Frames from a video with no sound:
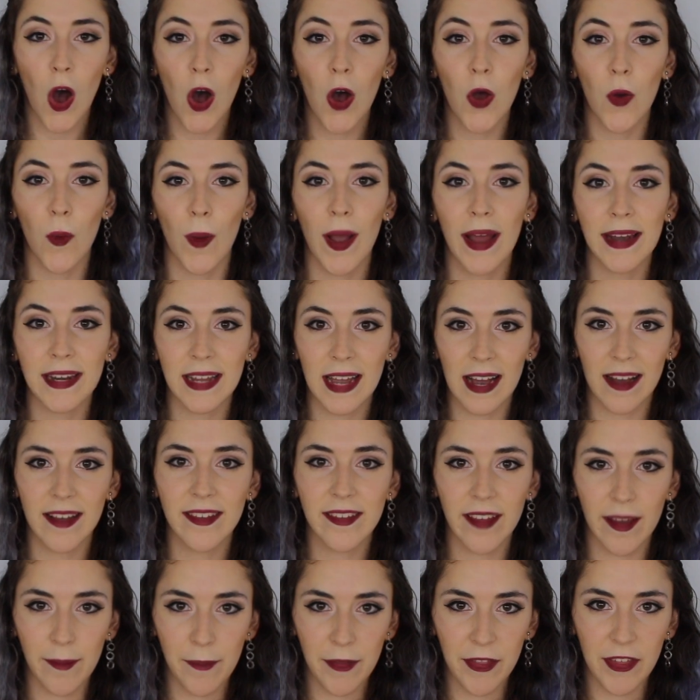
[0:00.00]
Oh, and
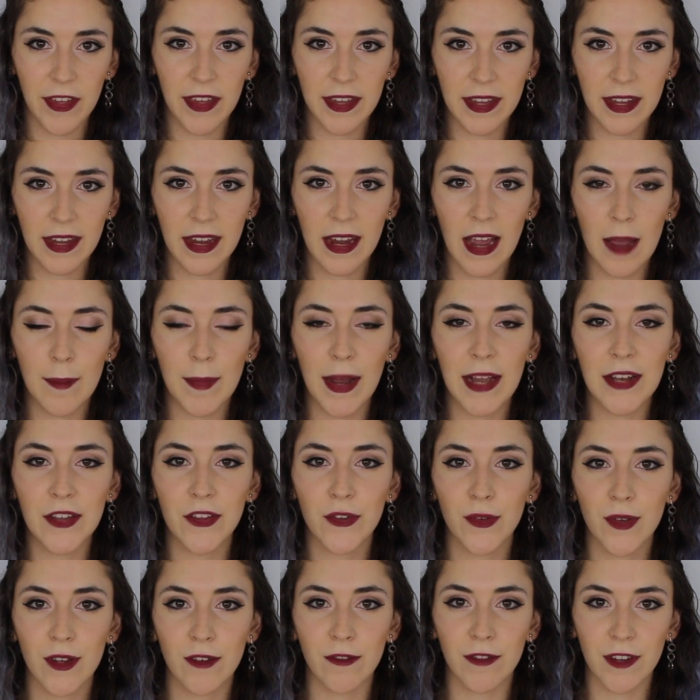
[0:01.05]
guys, I'm thinking I might
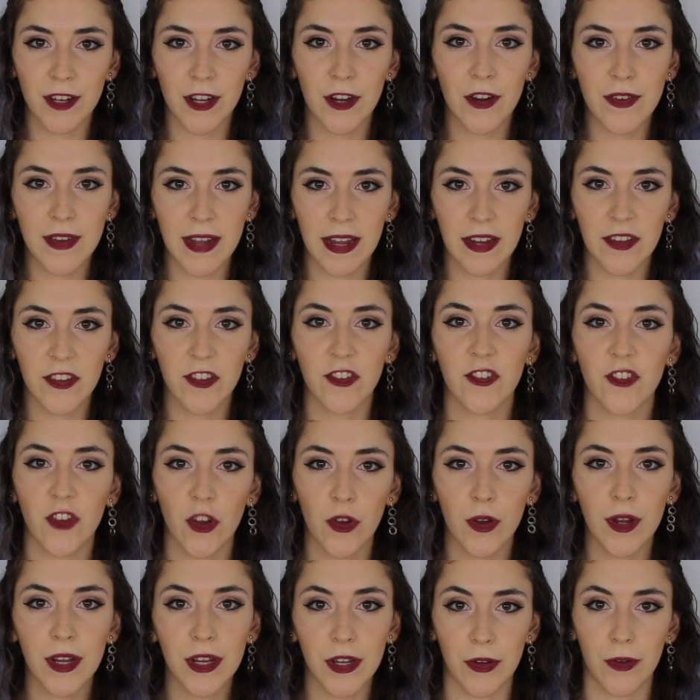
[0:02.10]
do a video next
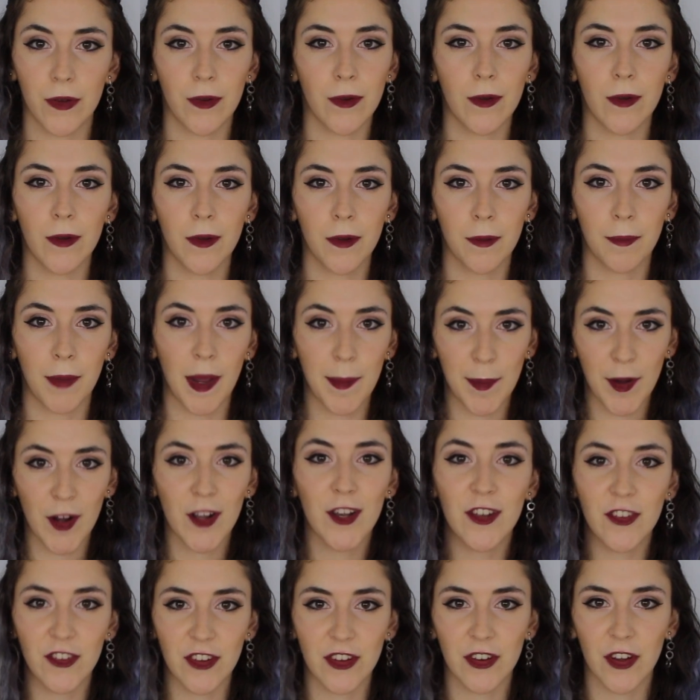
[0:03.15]
showing you my
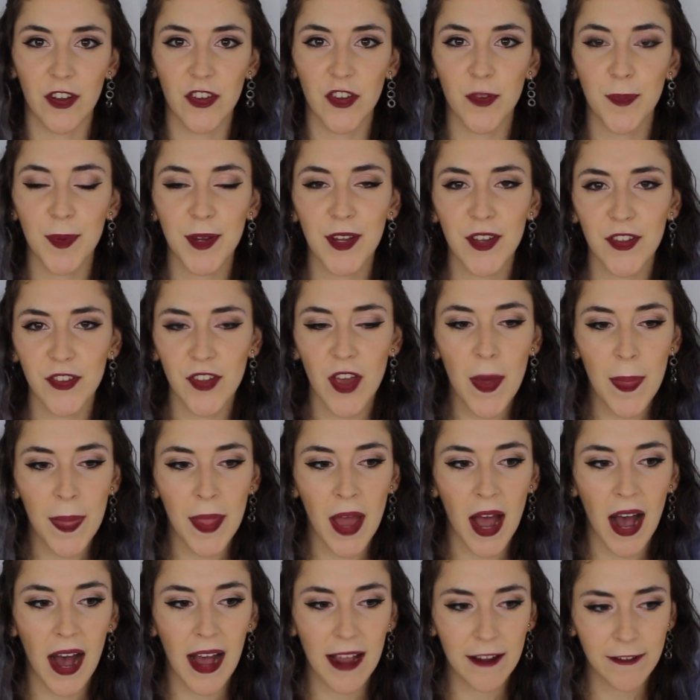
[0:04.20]
biology notes, because
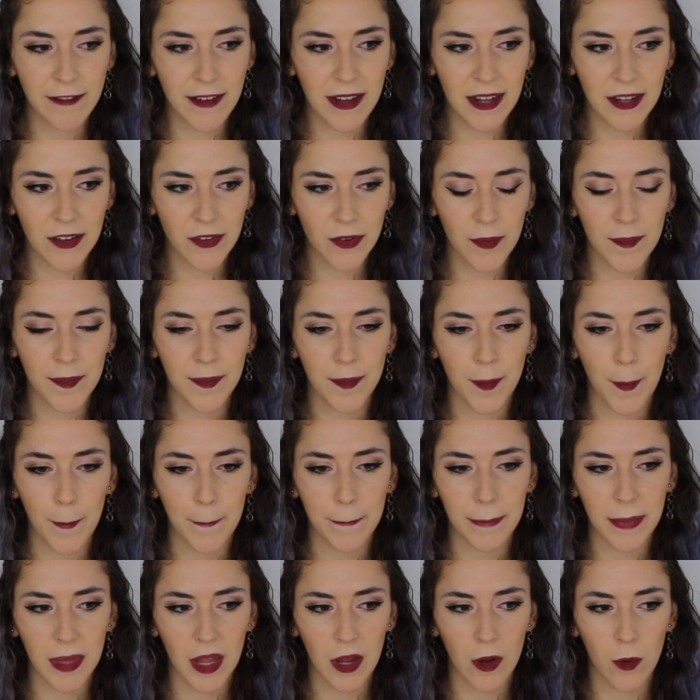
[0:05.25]
I found
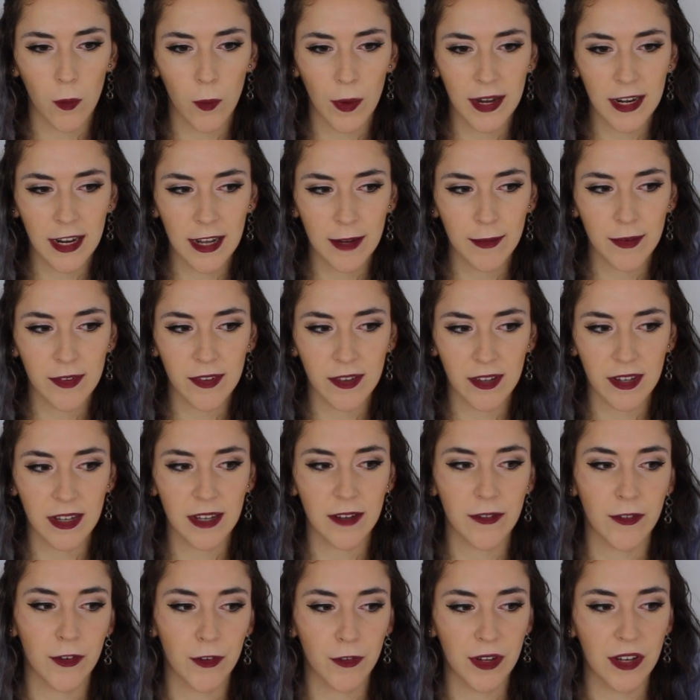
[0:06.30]
when I was
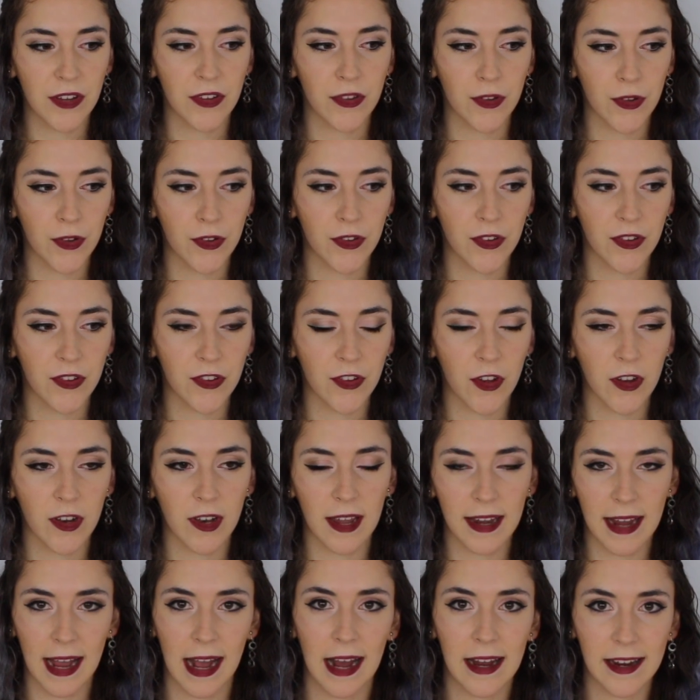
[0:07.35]
looking for resources on
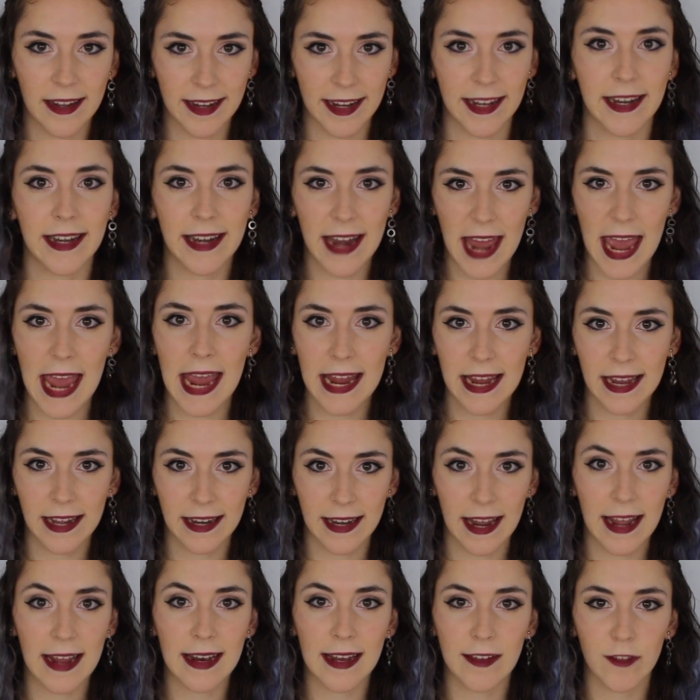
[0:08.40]
like how to get an A
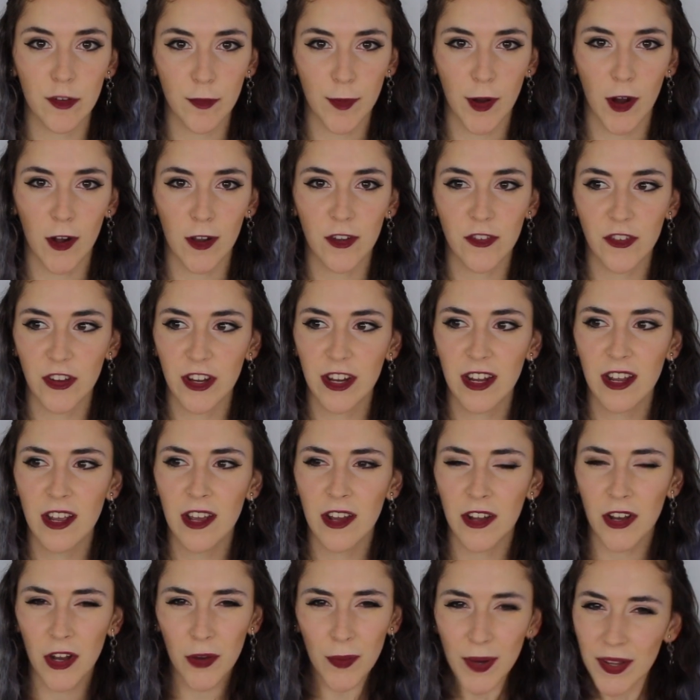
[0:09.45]
in A-level biology, no